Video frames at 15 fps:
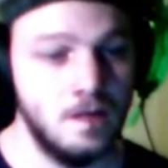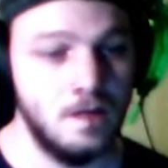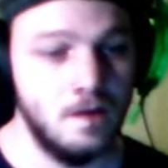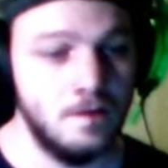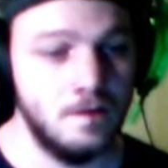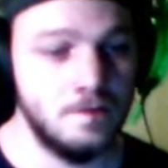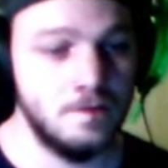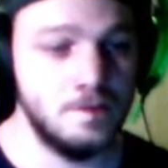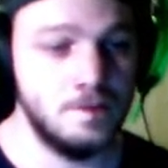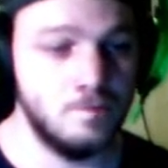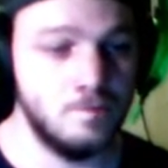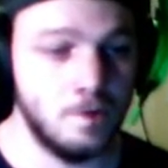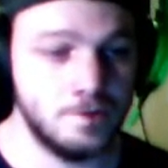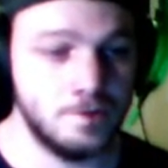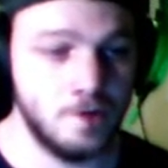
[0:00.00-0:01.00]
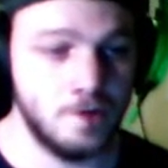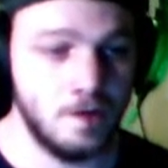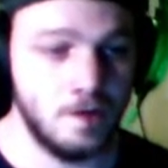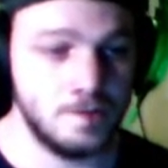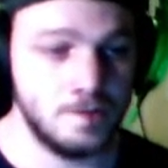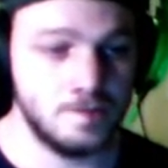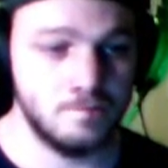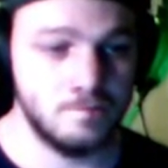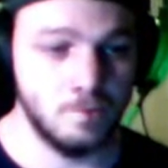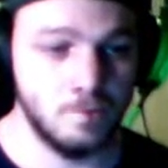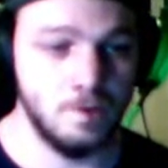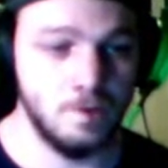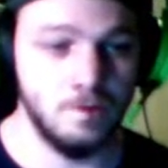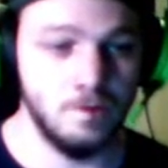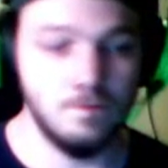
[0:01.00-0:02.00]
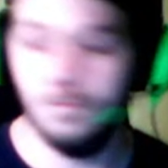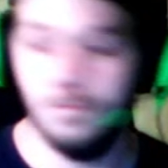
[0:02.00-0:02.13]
These one-shots will,